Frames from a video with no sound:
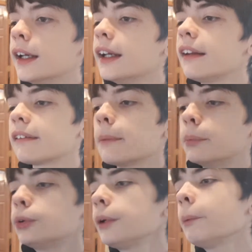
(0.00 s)
It is
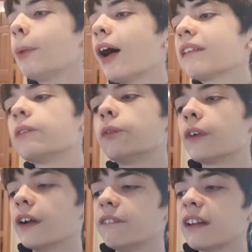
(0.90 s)
completely possible
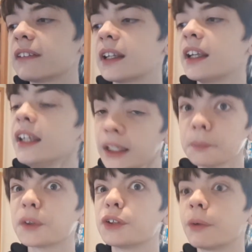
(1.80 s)
for the event to
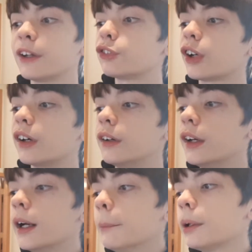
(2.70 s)
hammer Eurasia,
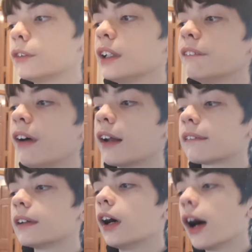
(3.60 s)
but leave
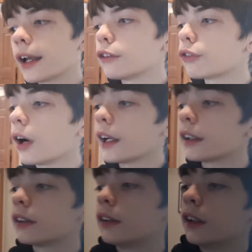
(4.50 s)
us high and dry.
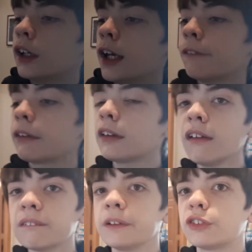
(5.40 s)
If it
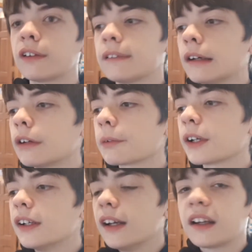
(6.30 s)
does reach us,
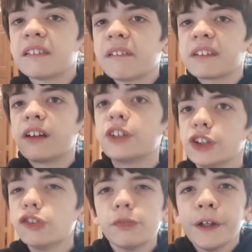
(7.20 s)
however, expect
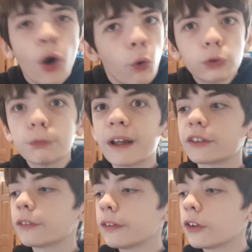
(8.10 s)
unusually cold
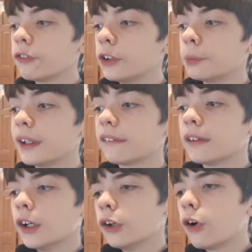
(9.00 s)
weather for a few weeks,
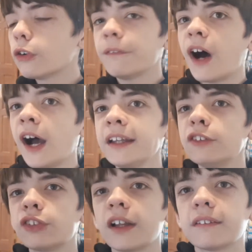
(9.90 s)
along with a
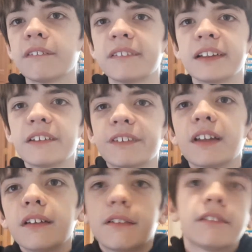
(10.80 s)
heightened chance of
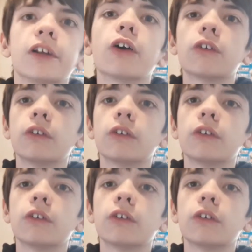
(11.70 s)
significant snow.